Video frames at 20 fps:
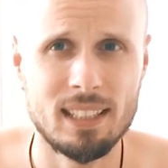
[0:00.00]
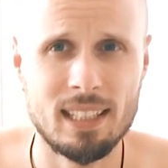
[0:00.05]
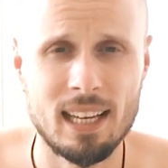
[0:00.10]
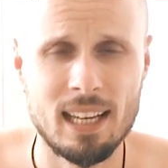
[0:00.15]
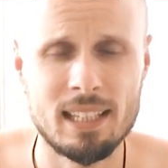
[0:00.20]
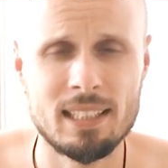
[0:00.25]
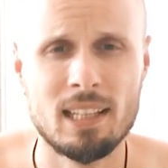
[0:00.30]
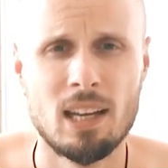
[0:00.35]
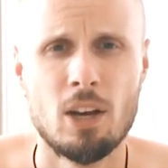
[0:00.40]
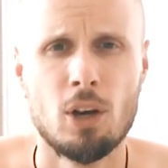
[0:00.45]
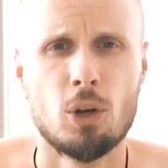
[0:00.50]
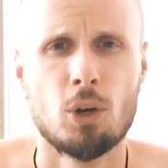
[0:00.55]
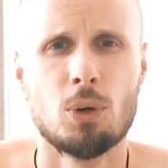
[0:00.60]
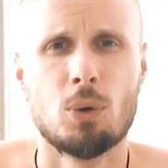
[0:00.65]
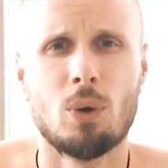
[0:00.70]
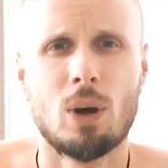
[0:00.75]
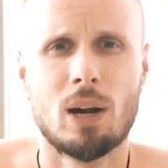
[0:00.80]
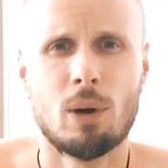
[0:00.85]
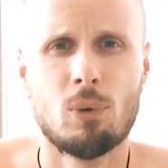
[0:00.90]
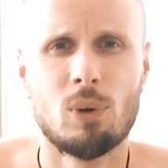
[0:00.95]
days
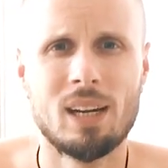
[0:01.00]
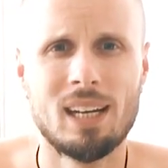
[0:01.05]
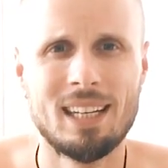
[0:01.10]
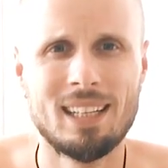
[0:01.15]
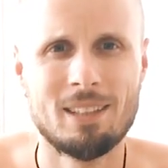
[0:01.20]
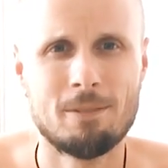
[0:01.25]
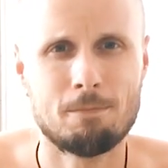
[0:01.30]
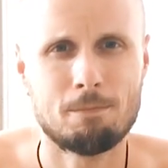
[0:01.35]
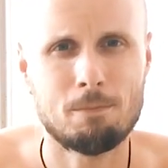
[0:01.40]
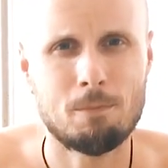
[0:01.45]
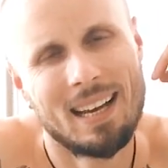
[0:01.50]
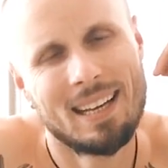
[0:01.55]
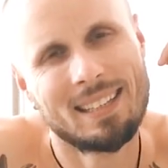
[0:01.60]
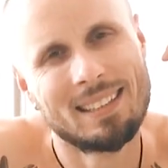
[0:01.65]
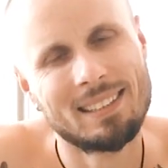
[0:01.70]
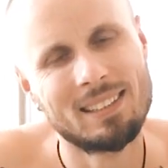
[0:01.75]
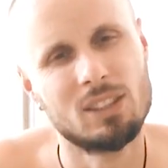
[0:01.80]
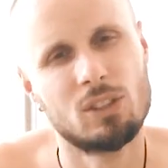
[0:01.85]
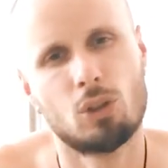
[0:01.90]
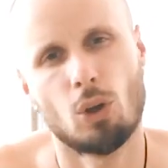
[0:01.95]
you are really
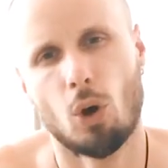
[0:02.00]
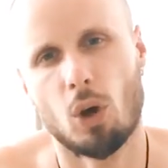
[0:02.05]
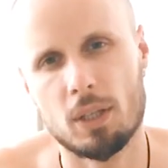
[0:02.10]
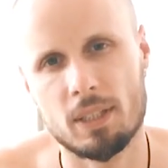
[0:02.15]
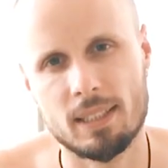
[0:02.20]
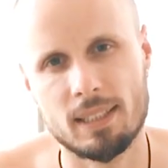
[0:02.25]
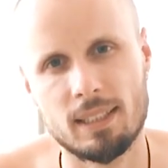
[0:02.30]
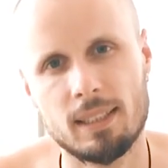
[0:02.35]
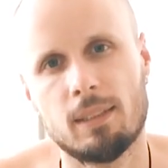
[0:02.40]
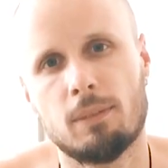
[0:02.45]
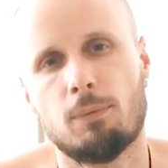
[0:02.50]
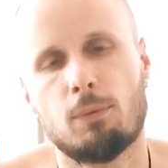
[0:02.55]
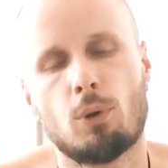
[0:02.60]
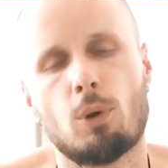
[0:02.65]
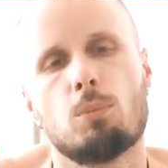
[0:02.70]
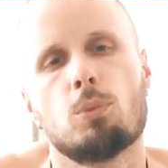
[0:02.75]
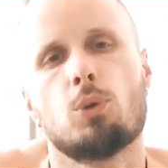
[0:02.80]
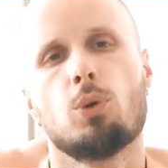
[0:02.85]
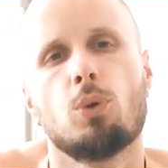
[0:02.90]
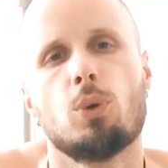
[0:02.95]
exhausted
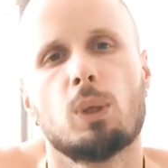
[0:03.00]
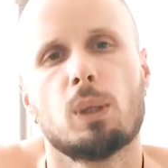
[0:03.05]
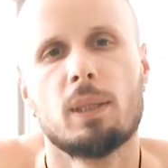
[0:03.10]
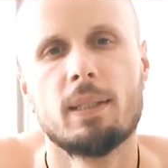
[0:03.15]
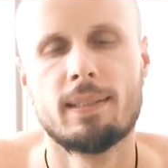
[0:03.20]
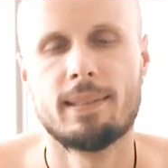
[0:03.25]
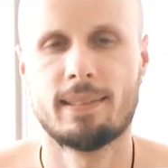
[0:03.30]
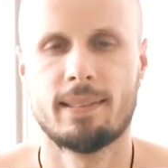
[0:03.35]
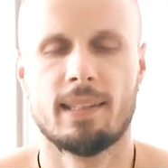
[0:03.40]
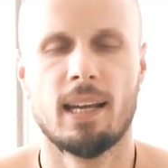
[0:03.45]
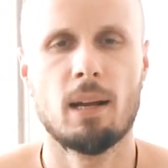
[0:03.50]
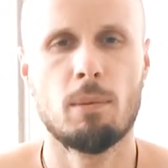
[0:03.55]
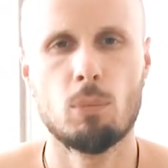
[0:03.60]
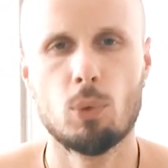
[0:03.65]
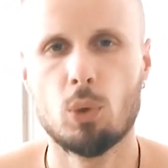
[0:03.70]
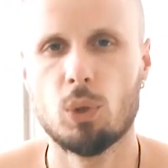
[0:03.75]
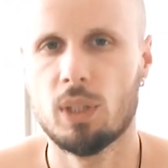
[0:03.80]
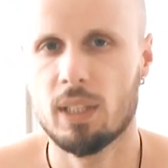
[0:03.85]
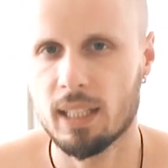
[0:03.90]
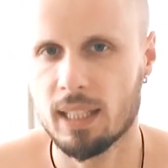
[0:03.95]
from doing the same
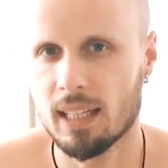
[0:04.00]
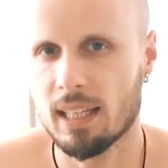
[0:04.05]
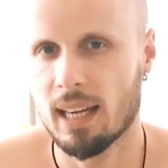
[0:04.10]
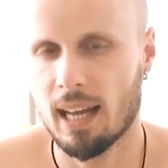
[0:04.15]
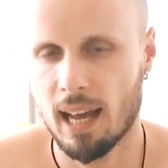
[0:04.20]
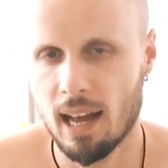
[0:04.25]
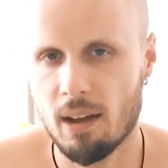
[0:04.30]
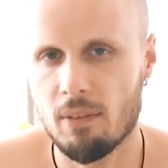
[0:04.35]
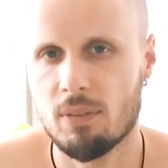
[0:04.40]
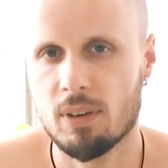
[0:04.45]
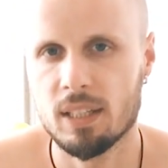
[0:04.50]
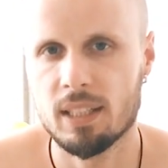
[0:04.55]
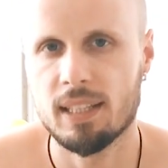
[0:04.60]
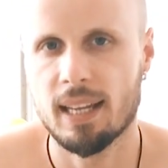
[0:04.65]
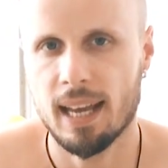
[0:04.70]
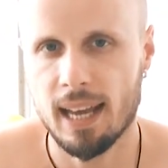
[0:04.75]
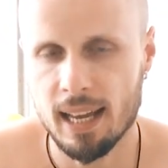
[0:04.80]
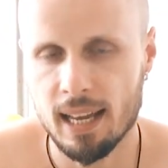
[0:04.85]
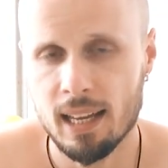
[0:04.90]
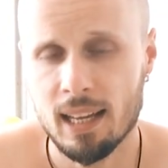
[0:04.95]
routine every
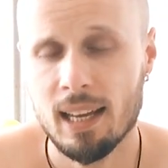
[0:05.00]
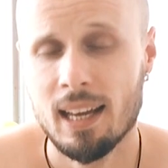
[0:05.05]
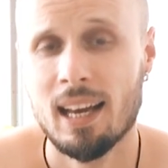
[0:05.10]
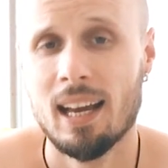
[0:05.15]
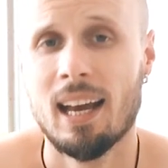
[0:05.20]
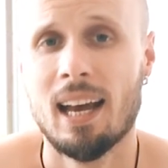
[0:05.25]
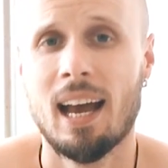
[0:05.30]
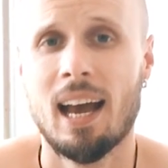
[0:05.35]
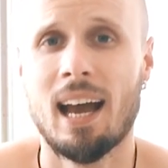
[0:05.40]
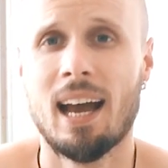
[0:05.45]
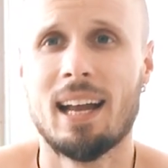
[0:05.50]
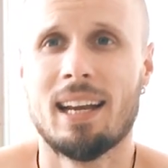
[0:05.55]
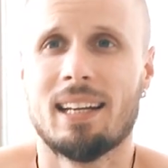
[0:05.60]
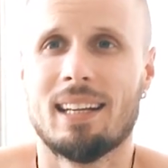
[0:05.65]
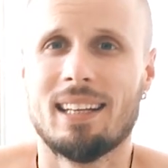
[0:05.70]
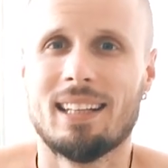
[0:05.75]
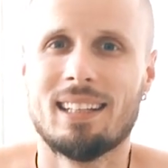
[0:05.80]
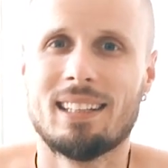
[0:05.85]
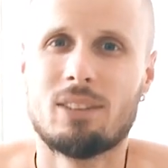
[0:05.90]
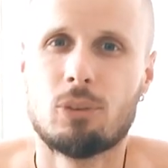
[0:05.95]
day and
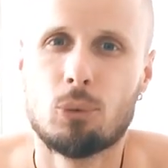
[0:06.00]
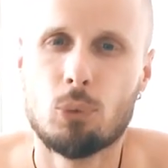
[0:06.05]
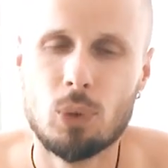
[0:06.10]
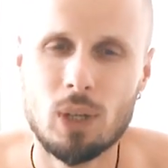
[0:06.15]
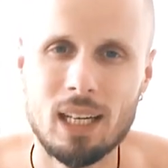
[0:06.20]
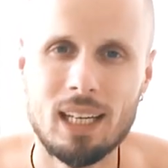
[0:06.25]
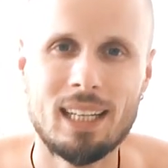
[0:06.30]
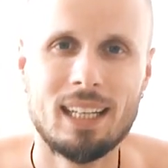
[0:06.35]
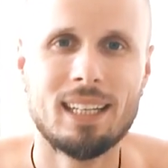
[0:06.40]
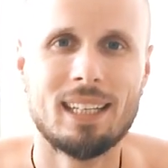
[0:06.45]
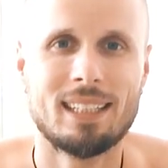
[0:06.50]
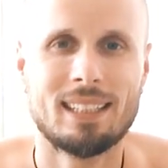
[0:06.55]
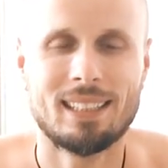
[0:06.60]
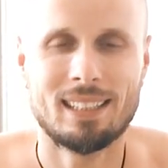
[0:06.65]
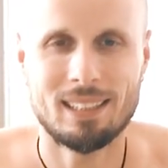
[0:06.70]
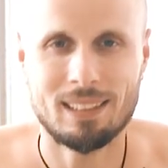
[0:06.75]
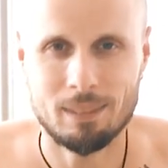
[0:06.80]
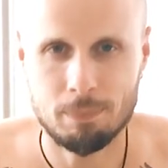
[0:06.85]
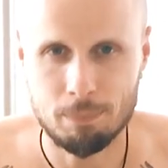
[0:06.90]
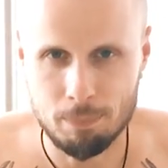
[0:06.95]
it really
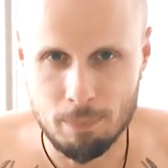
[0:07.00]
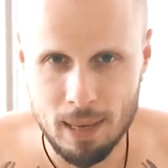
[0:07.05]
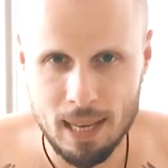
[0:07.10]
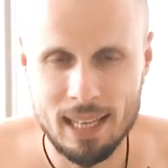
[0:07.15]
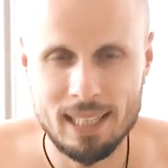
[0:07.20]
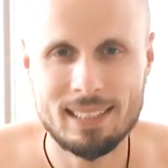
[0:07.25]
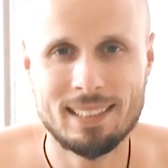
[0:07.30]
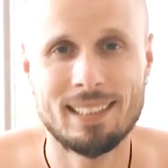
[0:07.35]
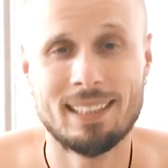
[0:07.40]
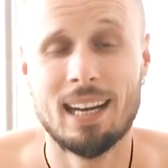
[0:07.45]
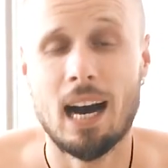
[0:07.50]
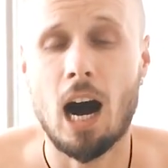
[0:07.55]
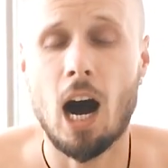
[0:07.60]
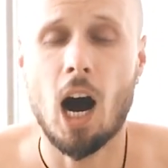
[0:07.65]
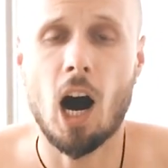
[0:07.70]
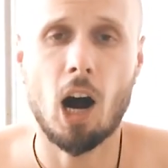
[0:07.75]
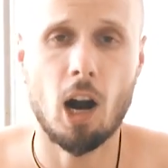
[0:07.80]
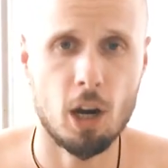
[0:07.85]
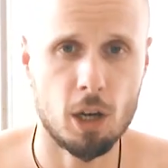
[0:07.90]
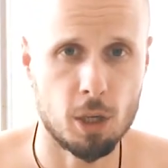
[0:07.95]
makes it
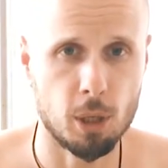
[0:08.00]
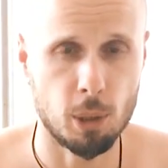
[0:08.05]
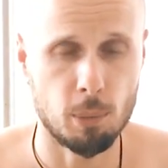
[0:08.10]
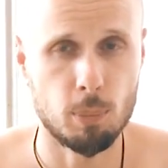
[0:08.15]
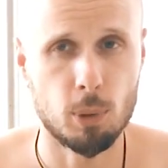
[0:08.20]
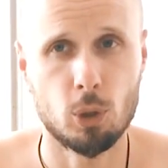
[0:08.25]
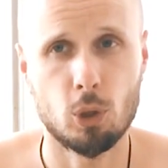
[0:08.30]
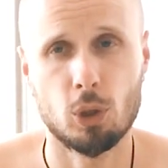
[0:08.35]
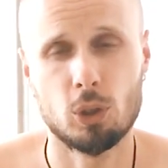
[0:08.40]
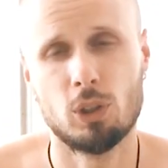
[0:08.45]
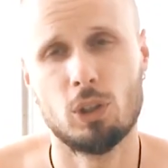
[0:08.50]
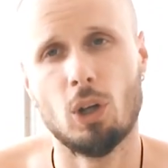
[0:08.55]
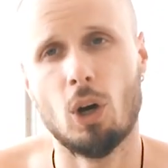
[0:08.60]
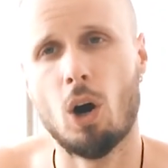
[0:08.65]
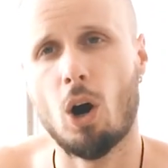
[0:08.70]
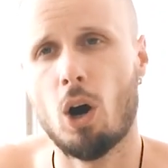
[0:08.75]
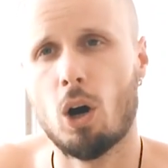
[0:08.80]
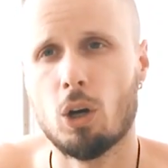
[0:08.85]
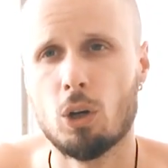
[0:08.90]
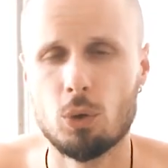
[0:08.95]
harder because
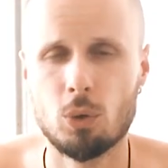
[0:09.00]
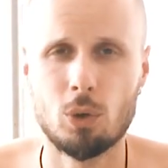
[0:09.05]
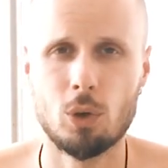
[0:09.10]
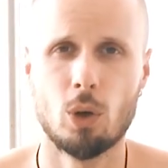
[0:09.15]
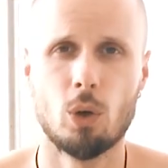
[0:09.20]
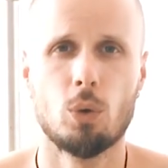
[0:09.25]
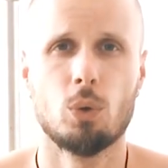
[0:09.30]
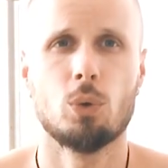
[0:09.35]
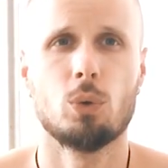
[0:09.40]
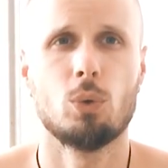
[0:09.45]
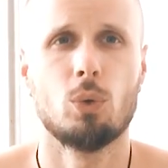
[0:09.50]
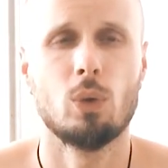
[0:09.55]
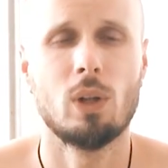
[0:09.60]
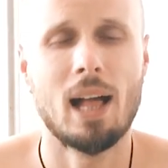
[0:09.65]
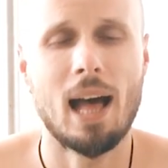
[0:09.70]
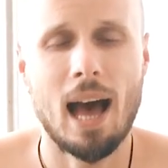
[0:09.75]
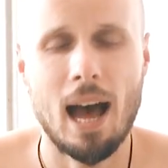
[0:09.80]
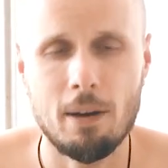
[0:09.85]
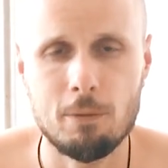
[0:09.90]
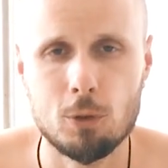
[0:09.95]
oh you know you will
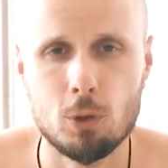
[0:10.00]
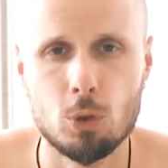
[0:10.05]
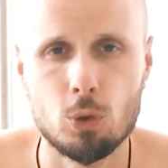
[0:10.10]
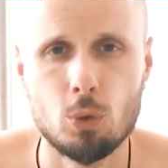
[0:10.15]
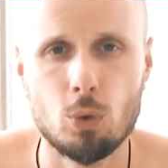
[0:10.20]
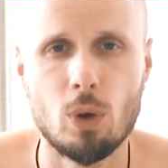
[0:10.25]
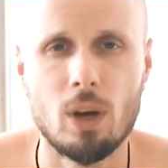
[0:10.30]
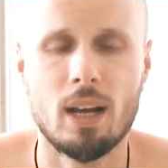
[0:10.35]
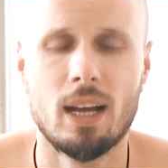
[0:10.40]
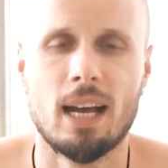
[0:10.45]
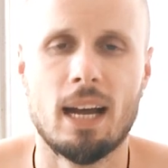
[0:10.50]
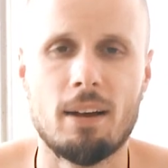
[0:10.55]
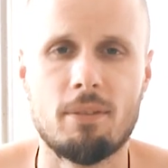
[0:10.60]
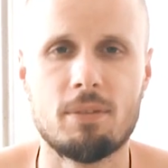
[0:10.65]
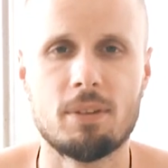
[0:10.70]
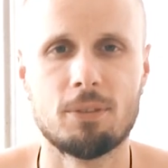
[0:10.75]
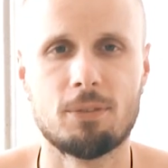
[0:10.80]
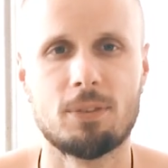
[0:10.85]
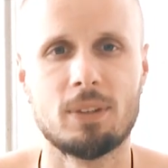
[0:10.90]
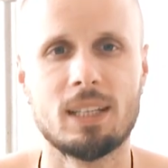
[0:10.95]
have to do
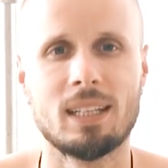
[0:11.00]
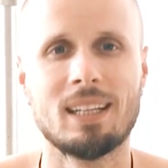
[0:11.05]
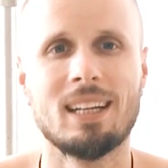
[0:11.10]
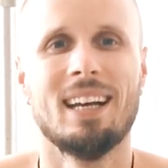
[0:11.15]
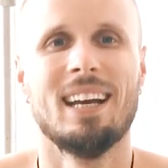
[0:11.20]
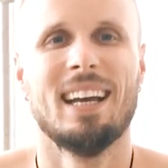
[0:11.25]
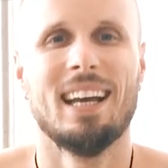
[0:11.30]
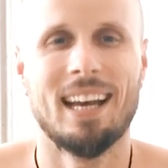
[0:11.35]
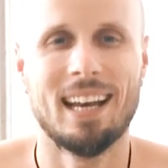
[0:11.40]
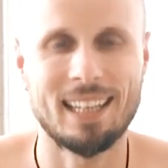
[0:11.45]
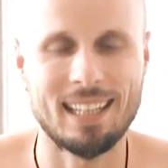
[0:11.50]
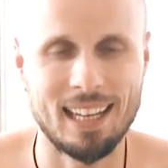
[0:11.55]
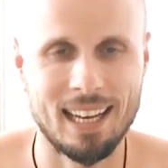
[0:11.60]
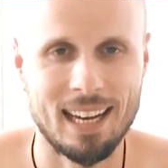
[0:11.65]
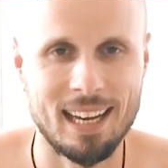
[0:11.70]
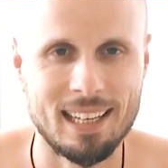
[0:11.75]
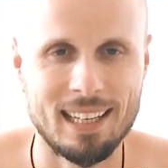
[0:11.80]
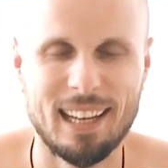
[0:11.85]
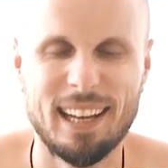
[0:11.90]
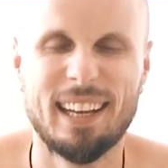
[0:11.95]
everything
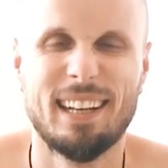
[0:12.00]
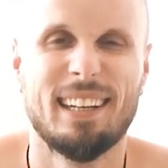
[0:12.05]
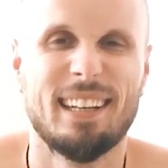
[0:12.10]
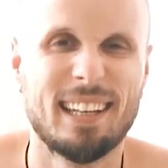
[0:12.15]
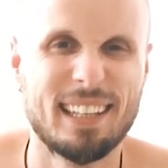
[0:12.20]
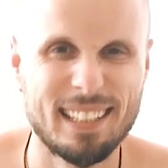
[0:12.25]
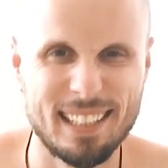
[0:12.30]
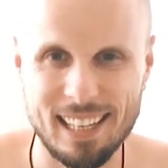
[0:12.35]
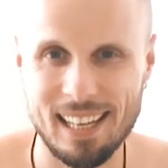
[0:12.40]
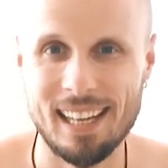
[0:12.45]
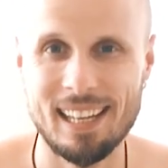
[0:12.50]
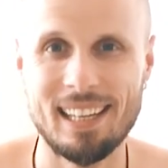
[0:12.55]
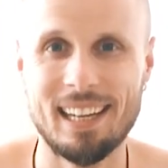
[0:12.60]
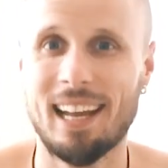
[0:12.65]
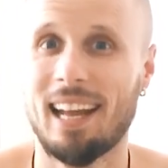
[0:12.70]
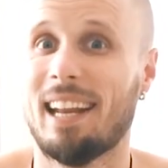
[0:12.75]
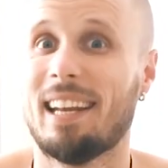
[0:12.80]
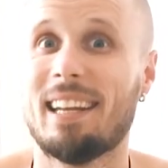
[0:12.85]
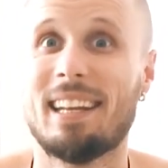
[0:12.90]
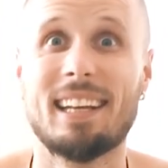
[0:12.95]
again and again
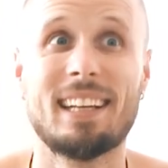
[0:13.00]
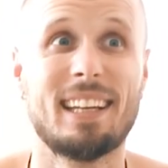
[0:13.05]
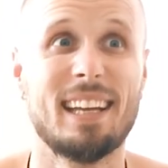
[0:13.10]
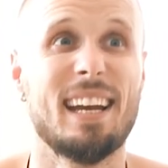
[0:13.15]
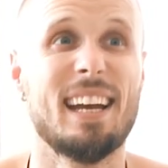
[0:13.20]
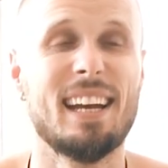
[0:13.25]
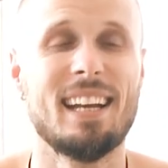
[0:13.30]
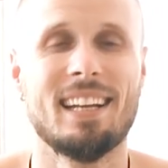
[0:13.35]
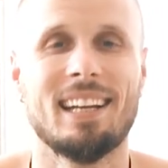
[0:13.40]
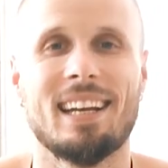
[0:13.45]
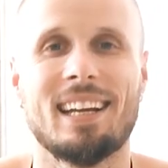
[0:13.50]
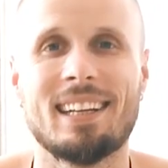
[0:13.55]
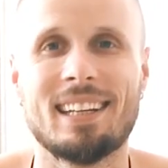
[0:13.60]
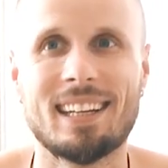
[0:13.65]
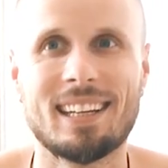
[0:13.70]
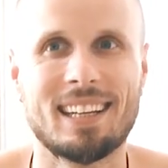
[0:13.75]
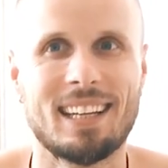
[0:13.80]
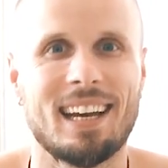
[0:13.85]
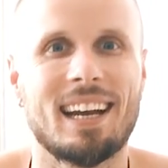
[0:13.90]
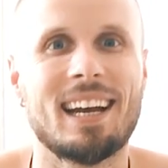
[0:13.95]
and again and
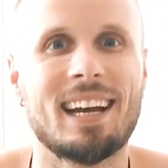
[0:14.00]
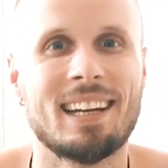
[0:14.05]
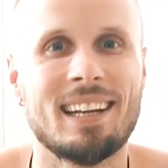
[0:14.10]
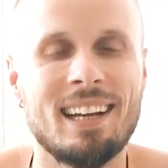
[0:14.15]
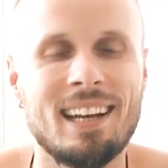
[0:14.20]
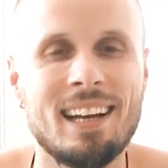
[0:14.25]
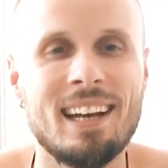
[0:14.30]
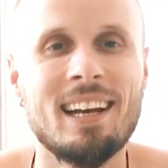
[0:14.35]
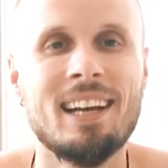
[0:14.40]
again